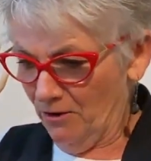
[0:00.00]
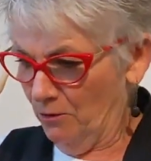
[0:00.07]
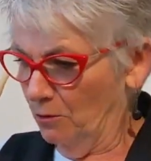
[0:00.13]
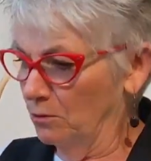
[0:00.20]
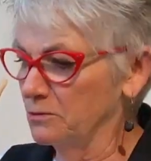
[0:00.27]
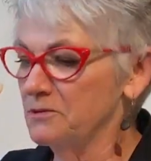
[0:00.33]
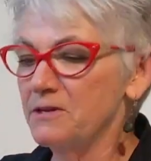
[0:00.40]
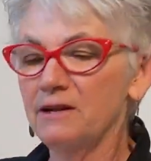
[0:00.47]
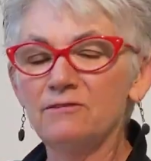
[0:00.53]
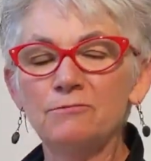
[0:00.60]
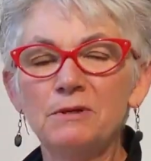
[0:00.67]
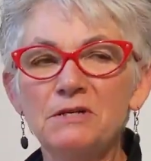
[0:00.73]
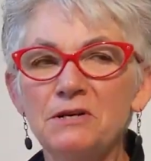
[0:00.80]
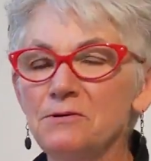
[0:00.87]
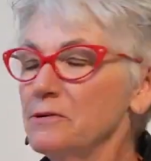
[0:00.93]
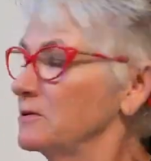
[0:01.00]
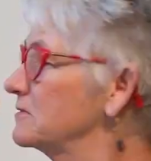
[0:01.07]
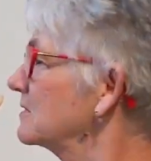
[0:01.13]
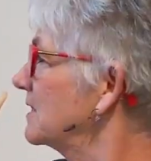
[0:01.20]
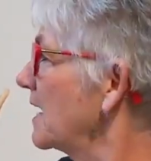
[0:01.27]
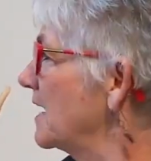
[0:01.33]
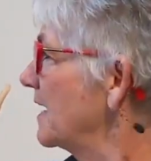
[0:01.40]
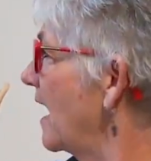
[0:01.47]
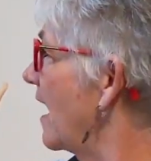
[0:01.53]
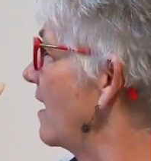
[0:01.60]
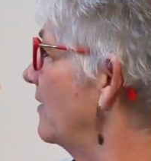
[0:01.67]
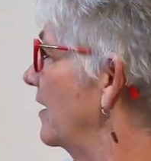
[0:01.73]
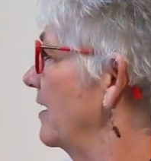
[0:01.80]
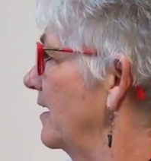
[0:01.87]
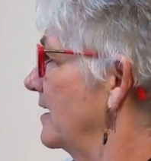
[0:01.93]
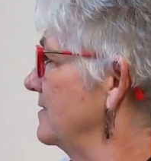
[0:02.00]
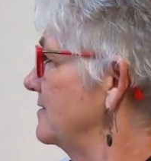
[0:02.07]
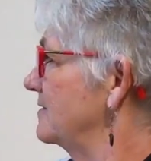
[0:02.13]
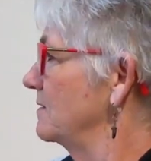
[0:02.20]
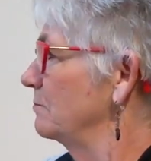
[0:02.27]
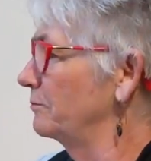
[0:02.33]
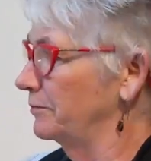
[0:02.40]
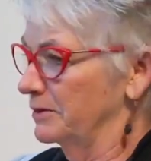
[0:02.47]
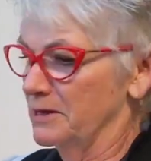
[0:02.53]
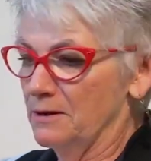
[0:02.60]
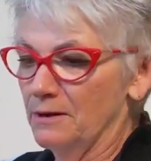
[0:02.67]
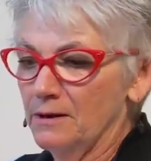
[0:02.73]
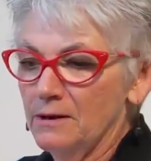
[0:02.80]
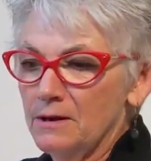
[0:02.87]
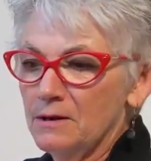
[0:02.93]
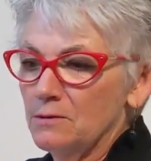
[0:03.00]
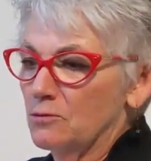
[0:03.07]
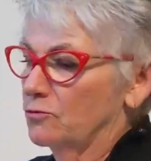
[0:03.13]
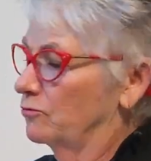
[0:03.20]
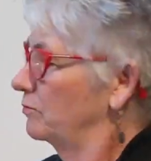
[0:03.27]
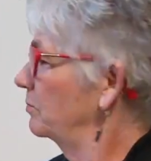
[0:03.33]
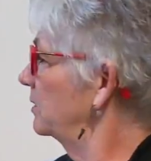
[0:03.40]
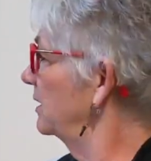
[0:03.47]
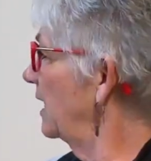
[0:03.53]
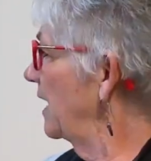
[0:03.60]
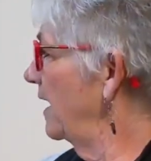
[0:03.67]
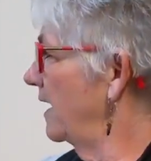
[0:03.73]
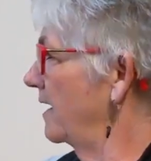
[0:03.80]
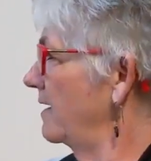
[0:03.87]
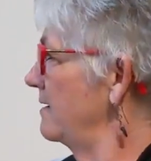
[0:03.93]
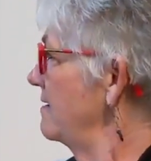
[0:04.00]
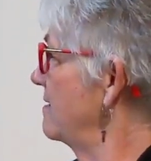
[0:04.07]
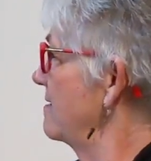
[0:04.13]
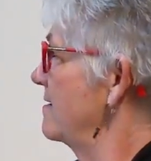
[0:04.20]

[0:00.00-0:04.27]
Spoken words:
a whole set of materials laid out and I simply played